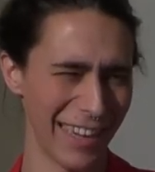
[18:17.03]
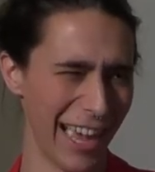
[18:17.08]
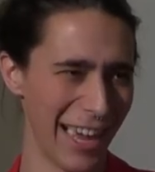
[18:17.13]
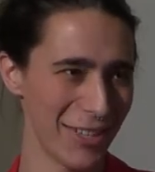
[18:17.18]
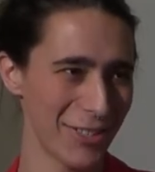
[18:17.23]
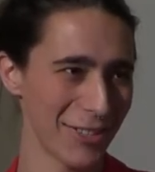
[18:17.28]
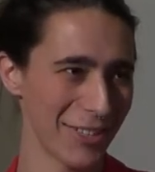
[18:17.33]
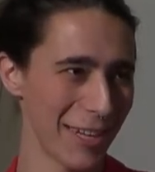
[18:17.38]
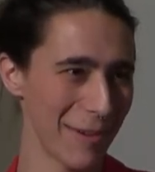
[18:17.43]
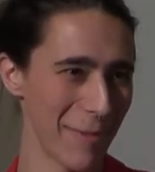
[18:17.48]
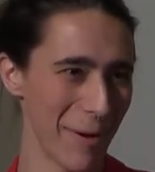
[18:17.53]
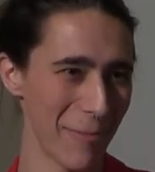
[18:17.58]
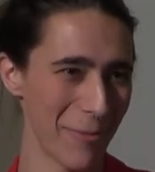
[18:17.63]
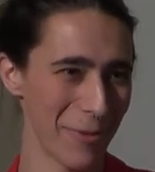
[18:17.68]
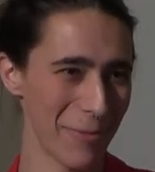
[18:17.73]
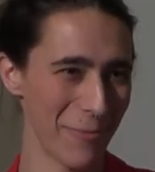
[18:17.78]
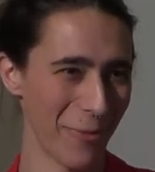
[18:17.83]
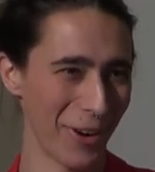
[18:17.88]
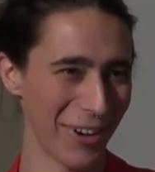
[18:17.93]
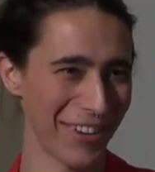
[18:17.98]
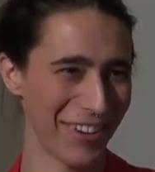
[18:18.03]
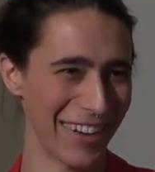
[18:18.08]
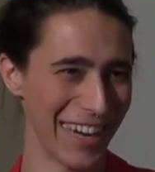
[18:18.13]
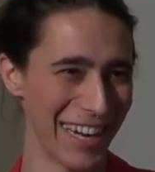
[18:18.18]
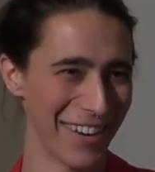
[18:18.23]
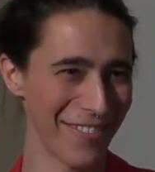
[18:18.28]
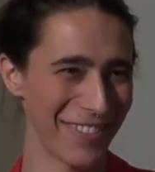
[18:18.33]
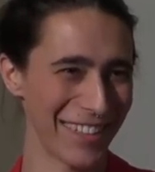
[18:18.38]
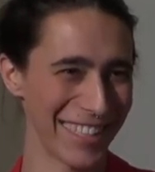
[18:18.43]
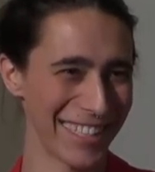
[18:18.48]
I should come up with more
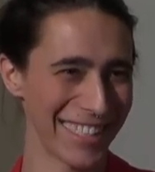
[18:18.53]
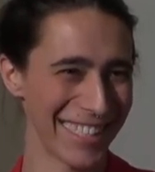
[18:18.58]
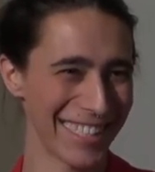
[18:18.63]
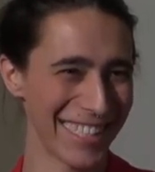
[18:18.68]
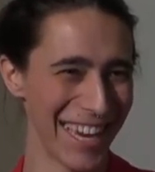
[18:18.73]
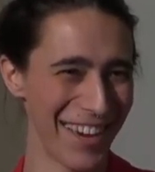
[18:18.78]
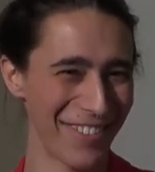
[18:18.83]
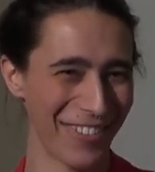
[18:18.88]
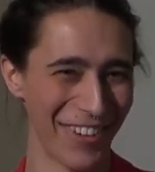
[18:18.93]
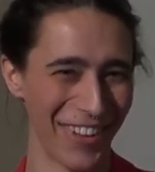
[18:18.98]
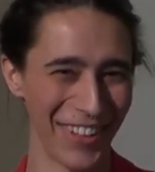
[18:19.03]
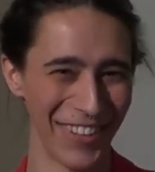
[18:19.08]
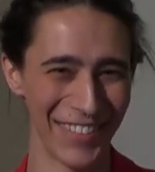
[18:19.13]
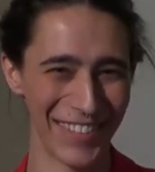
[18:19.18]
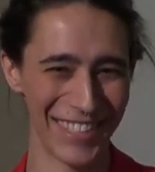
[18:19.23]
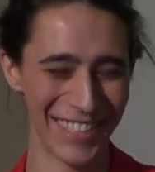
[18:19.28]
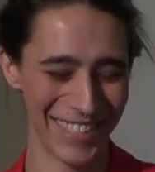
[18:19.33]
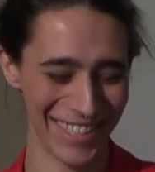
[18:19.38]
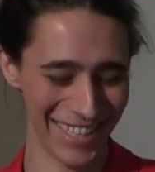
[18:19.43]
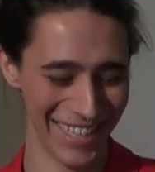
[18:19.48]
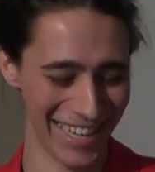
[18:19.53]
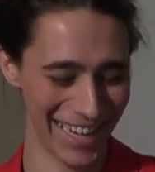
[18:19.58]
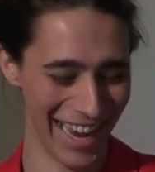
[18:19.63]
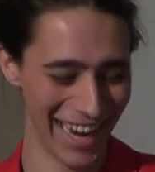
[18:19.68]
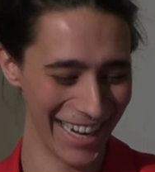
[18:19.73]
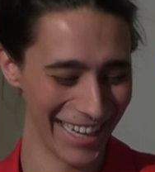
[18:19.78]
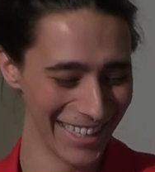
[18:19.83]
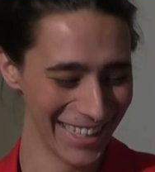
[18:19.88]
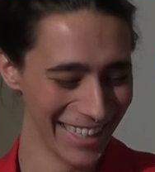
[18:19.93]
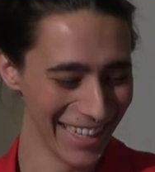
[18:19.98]
creative things to say for all of these, shouldn't
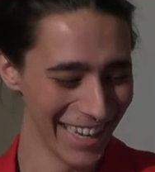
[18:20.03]
I?